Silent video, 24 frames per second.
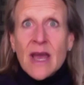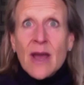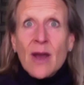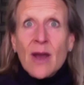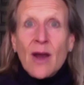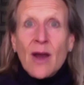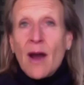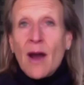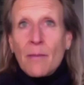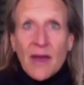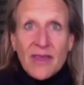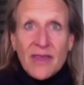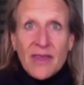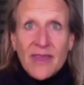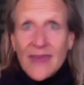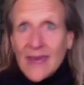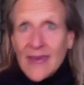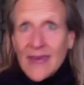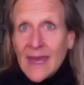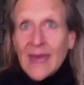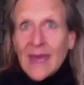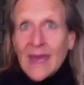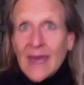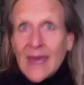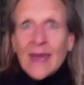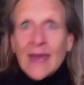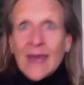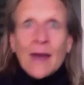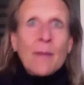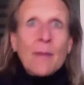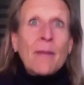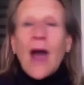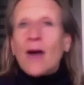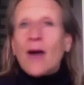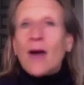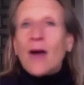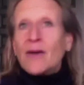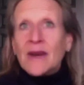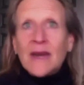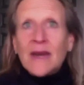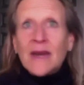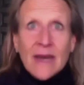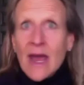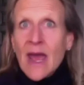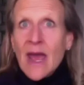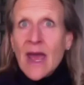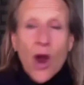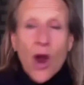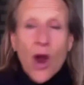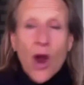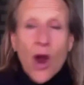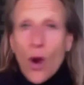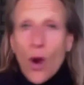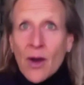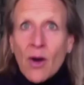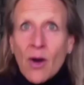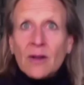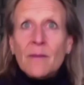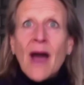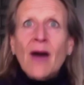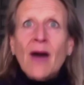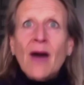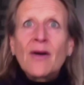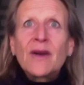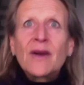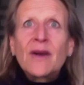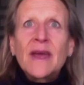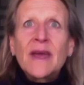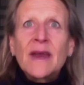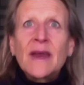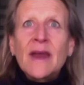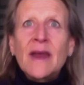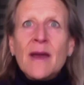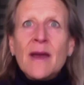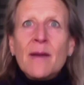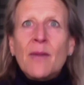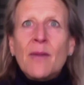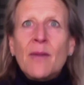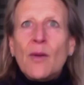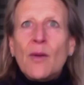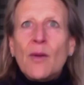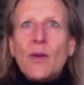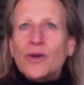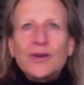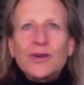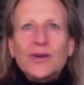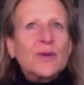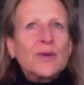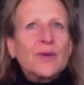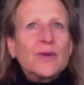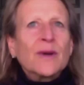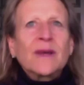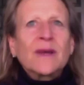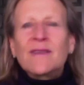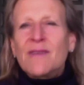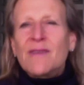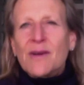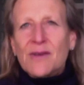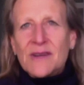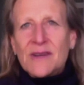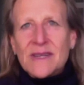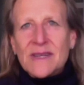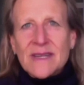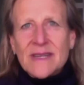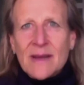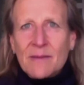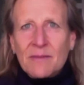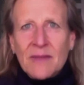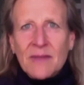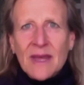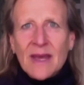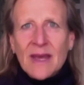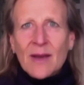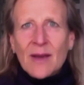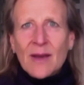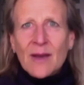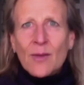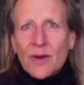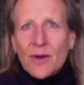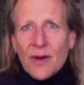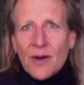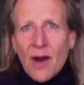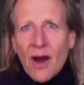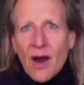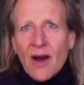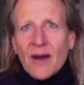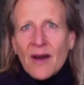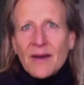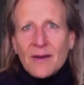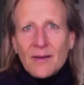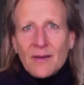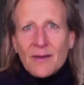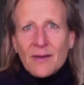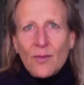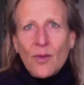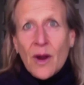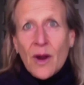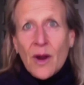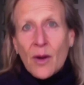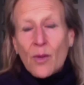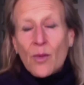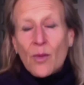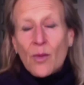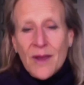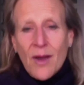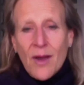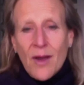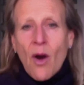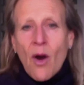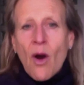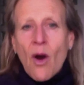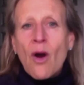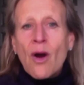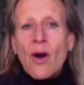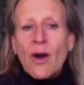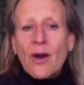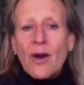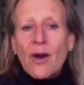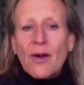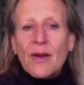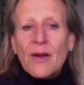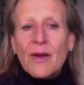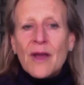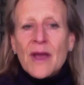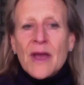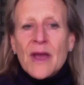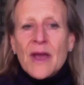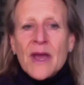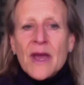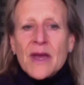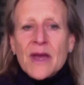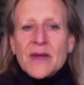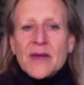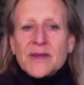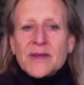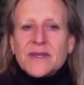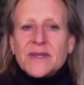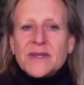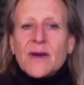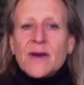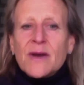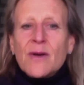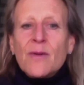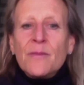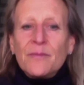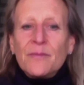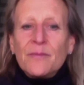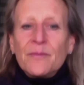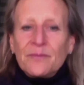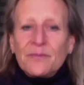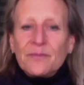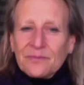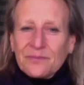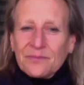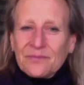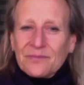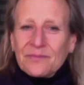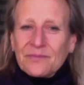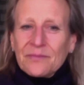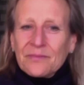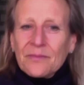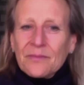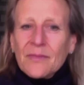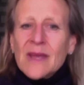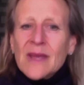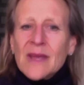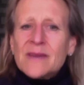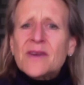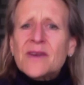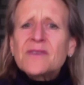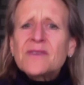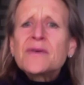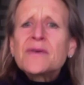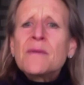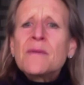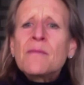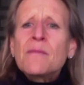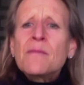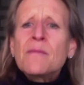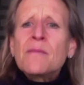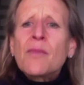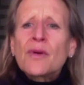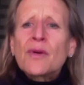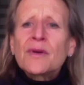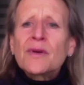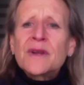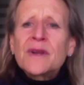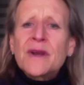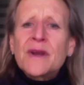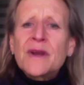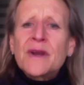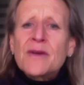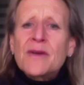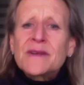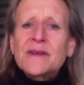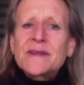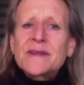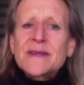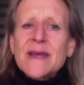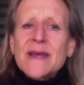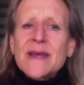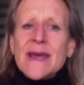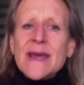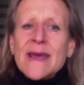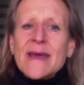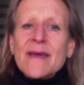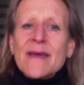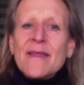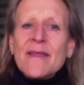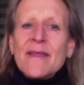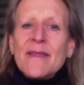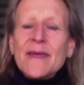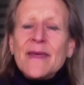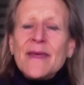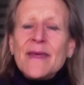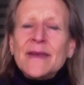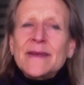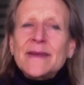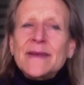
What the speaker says: by thinking about it and knowing all about it, but we're doing the very same thing. We're not where we are. So it's also important to notice that,